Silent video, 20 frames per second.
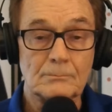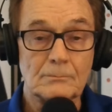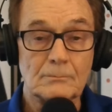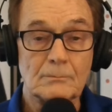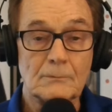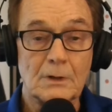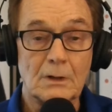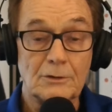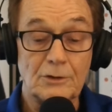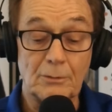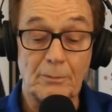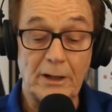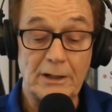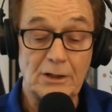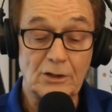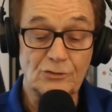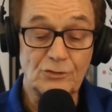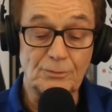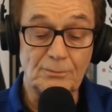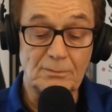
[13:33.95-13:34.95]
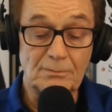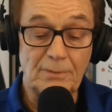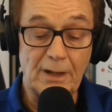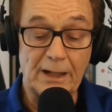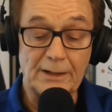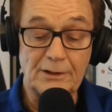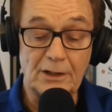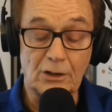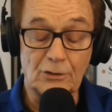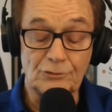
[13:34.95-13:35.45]
The maintenance man
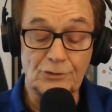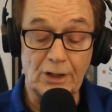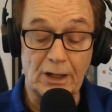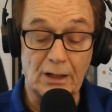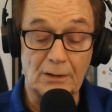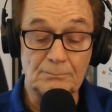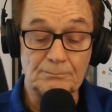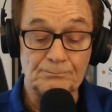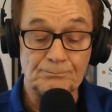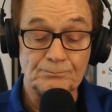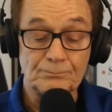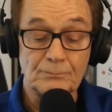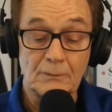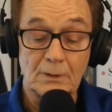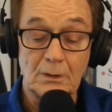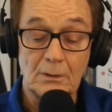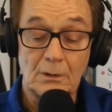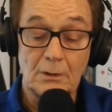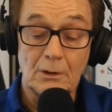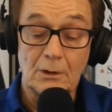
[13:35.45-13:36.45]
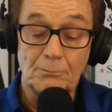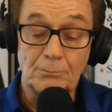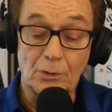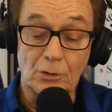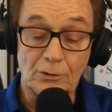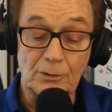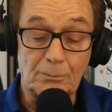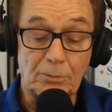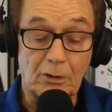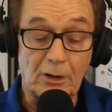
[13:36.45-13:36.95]
knelt down, pulled a
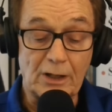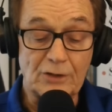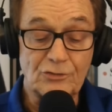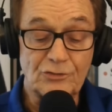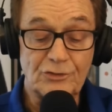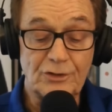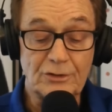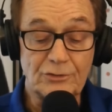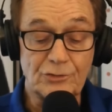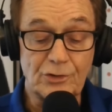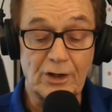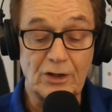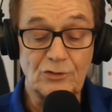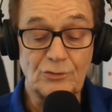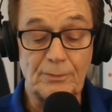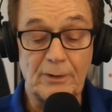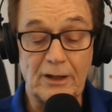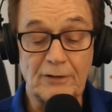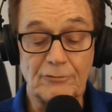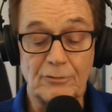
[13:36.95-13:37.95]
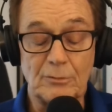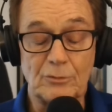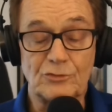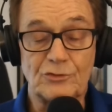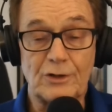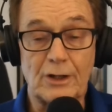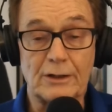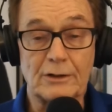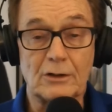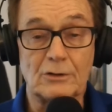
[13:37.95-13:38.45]
plastic trash bag from the stack
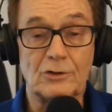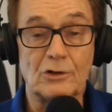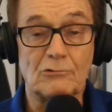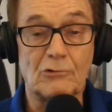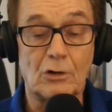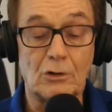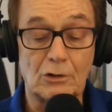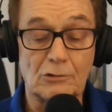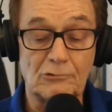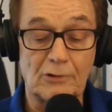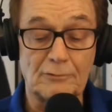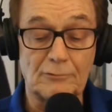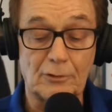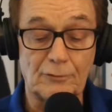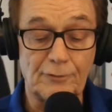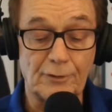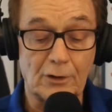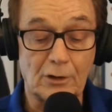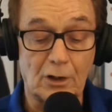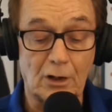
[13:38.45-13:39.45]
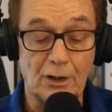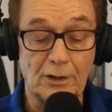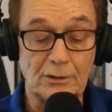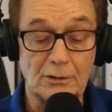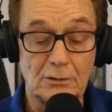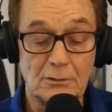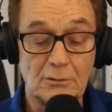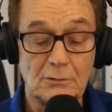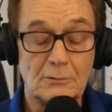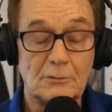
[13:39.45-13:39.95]
on the lower level of the cart,
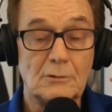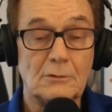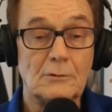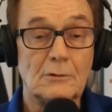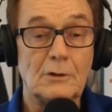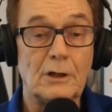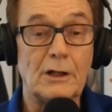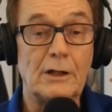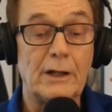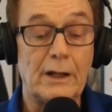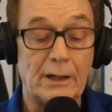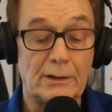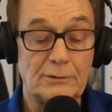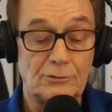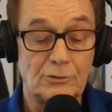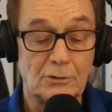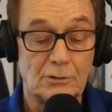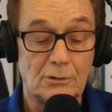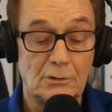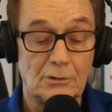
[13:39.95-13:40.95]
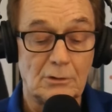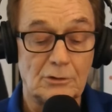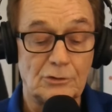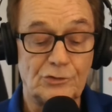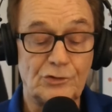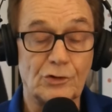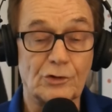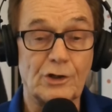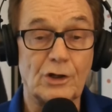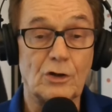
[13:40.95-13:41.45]
and shook
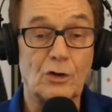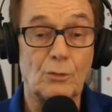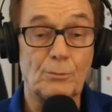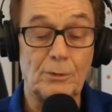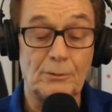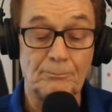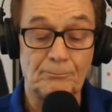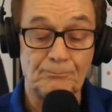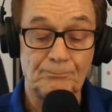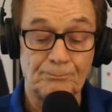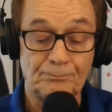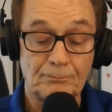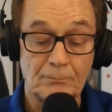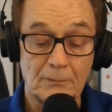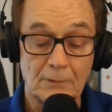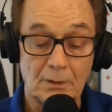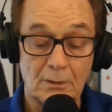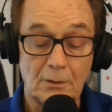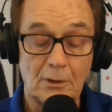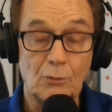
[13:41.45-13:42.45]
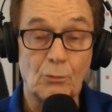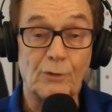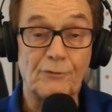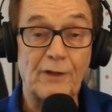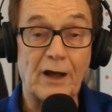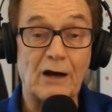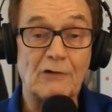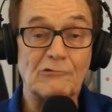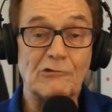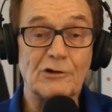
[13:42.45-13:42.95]
it open. Without
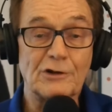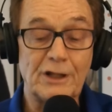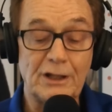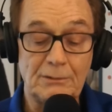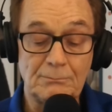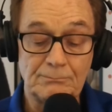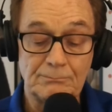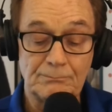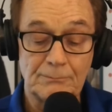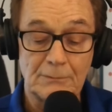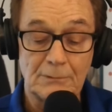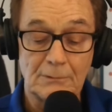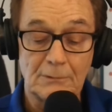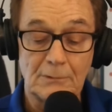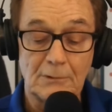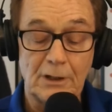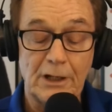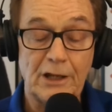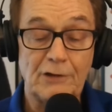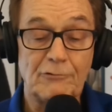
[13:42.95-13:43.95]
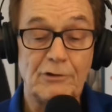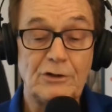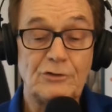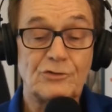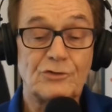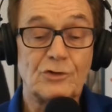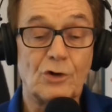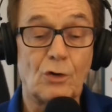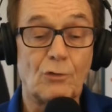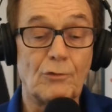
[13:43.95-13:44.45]
looking, he reached
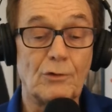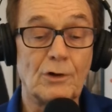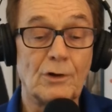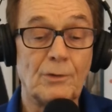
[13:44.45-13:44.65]
over